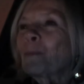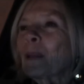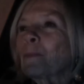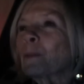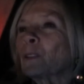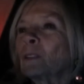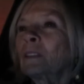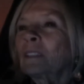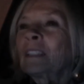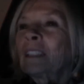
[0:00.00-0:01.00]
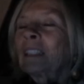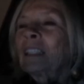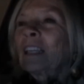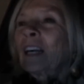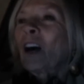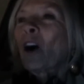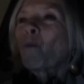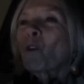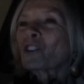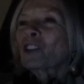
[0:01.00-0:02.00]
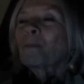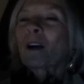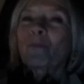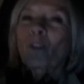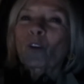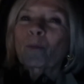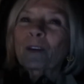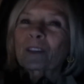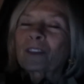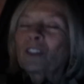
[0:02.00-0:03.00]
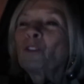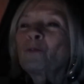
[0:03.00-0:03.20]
people are watching my Vlogmas.